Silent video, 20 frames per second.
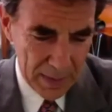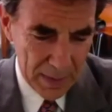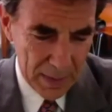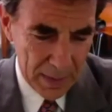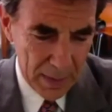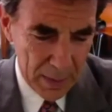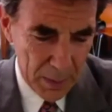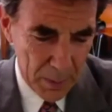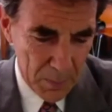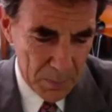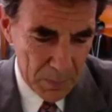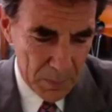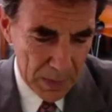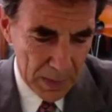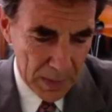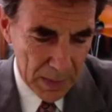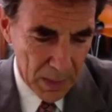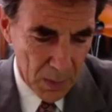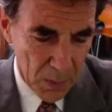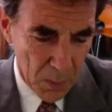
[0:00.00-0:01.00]
Um,
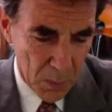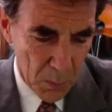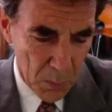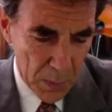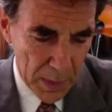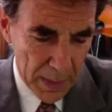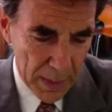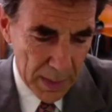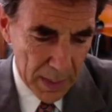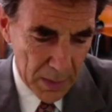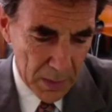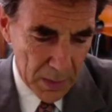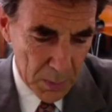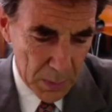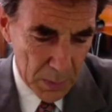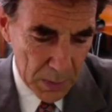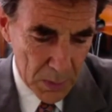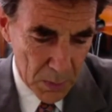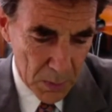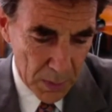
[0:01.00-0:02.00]
we are
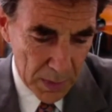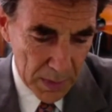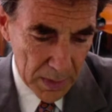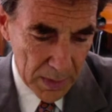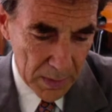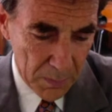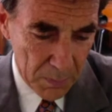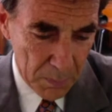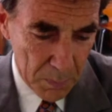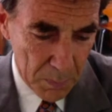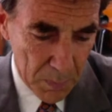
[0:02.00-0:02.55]
doing drawings of,